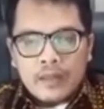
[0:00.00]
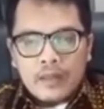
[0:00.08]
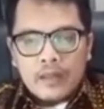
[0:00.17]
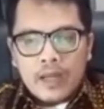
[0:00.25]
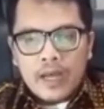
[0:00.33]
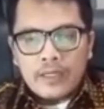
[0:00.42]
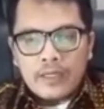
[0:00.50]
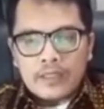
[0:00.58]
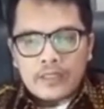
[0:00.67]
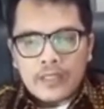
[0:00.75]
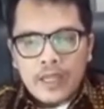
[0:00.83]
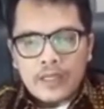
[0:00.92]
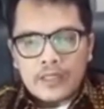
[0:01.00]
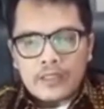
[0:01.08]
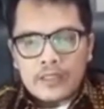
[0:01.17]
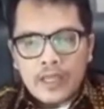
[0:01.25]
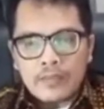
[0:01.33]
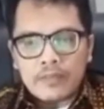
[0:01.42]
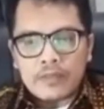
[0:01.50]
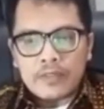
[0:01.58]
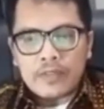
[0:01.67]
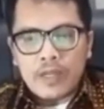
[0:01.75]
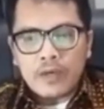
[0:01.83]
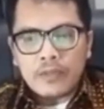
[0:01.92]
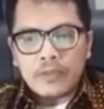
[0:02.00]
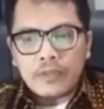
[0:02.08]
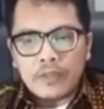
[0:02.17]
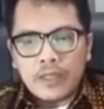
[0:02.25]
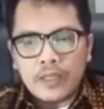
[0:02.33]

Other studies have shown